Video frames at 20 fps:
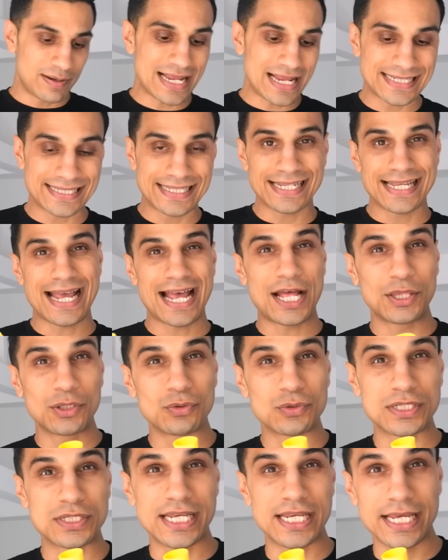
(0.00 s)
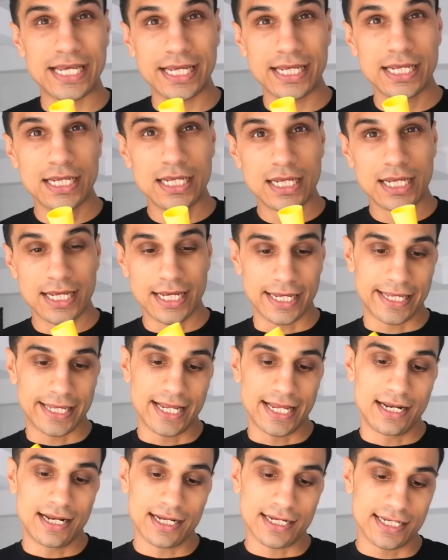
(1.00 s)
Plastic handles here.
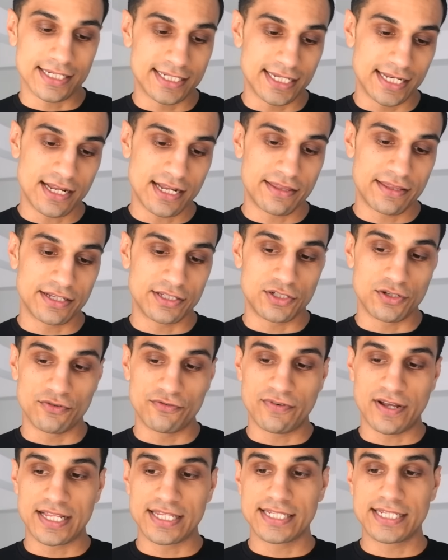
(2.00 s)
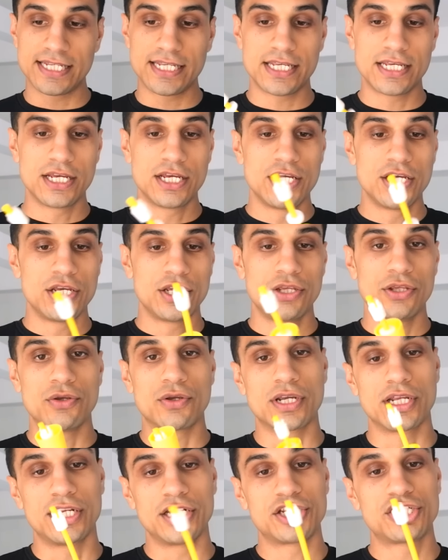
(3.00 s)
Again, like I said, nothing too fancy. You
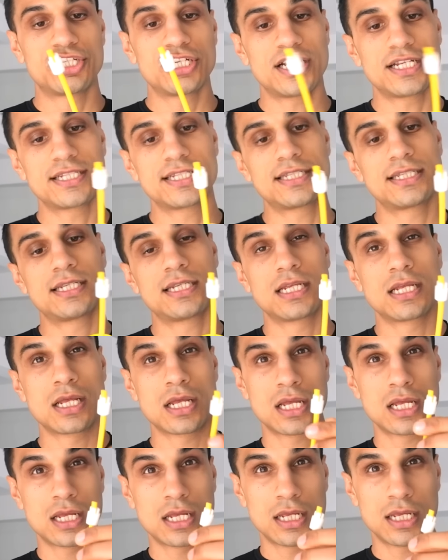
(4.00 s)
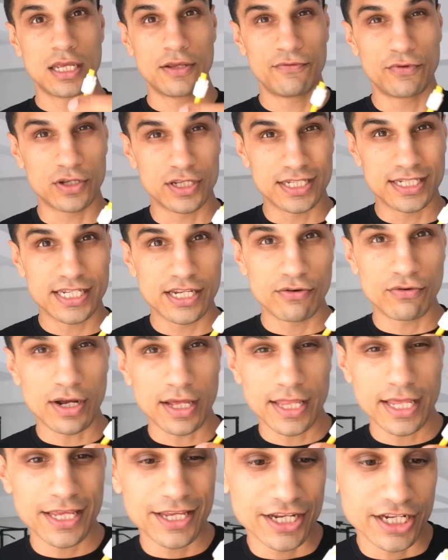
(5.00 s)
can adjust, if you can see
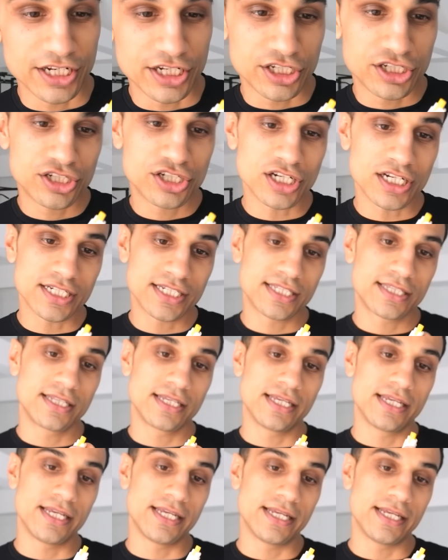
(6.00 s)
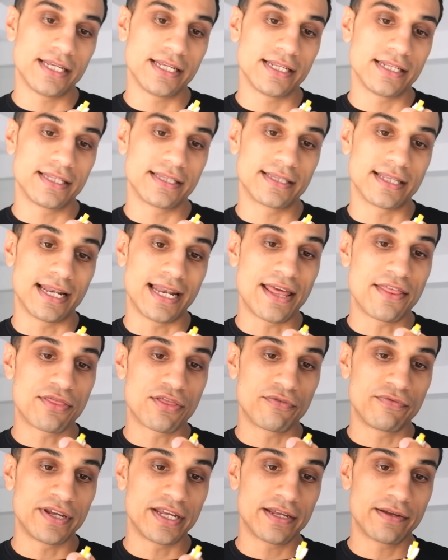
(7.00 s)
right there, you can adjust the
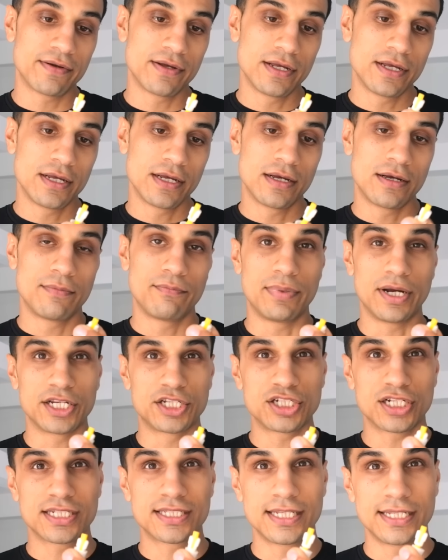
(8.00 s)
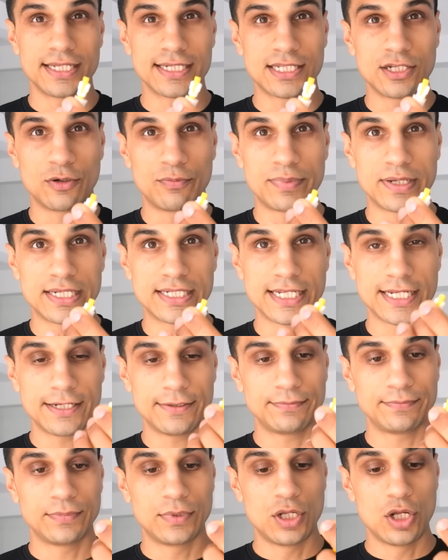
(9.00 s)
length of it by adjusting this little piece
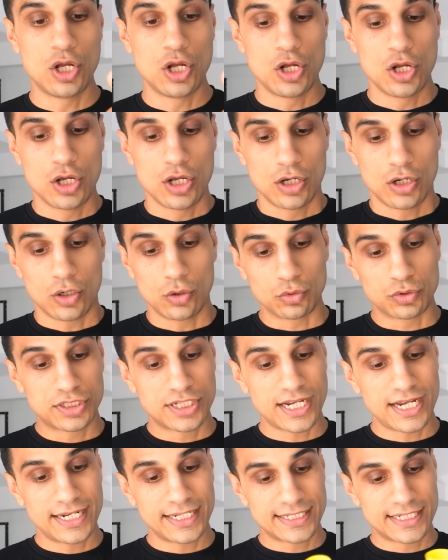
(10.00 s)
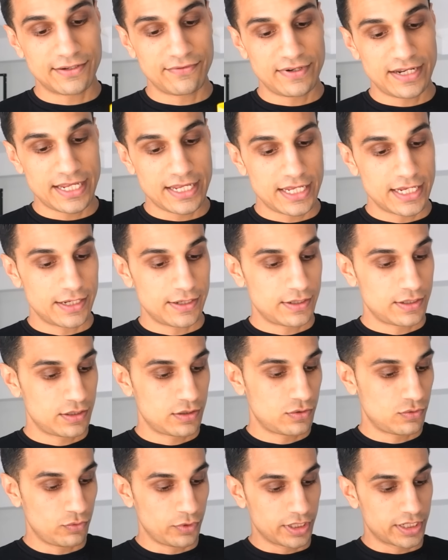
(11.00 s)
here. Alternatively,
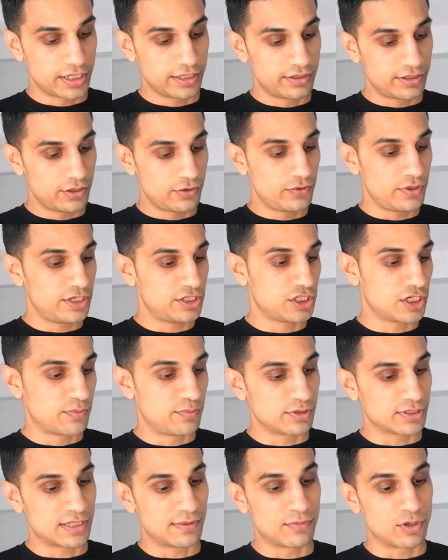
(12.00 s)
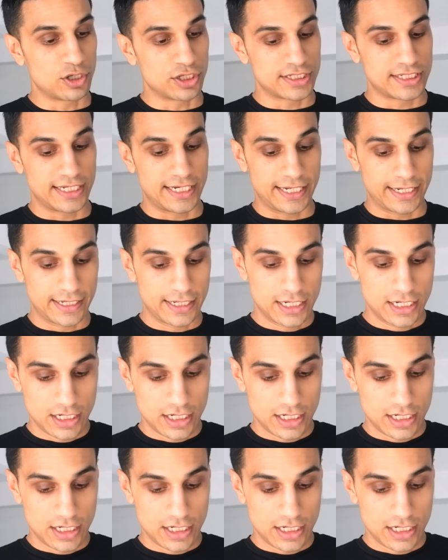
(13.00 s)
what you can do is you can put some knots in it.